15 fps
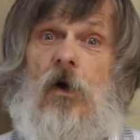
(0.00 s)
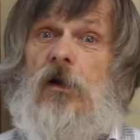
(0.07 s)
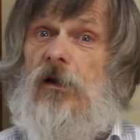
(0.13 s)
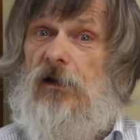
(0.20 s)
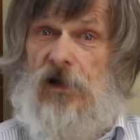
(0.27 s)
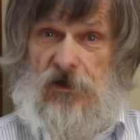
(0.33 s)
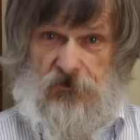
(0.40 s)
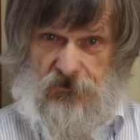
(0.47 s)
while
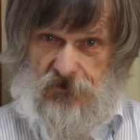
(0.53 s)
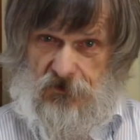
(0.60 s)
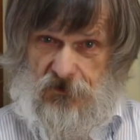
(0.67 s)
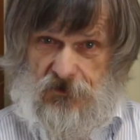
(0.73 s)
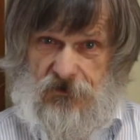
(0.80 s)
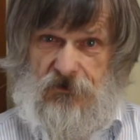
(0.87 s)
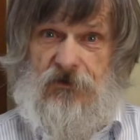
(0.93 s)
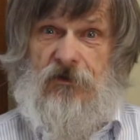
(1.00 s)
it
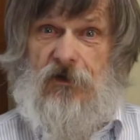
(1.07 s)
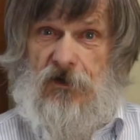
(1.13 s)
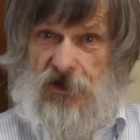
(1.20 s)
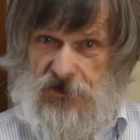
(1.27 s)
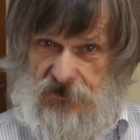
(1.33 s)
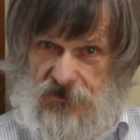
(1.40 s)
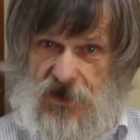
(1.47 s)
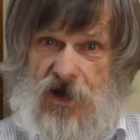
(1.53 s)
lasted,
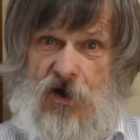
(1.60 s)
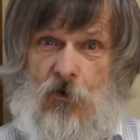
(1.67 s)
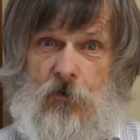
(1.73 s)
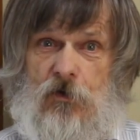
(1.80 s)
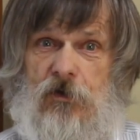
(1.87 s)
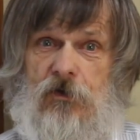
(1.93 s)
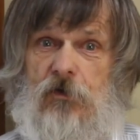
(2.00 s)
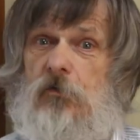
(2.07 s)
and
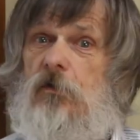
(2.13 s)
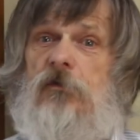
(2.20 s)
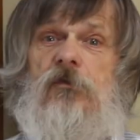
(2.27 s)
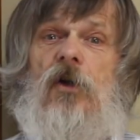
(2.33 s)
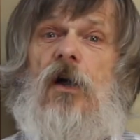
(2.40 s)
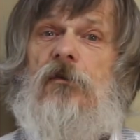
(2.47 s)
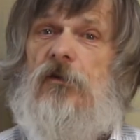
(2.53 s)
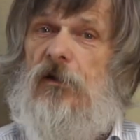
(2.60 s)
now we've
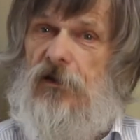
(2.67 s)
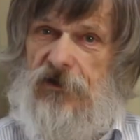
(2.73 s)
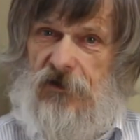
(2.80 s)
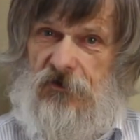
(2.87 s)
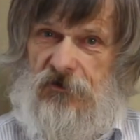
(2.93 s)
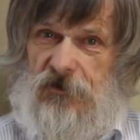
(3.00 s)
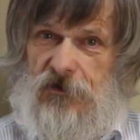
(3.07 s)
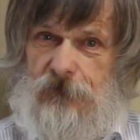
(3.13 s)
got the
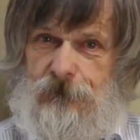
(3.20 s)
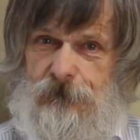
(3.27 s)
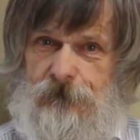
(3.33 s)
legacy.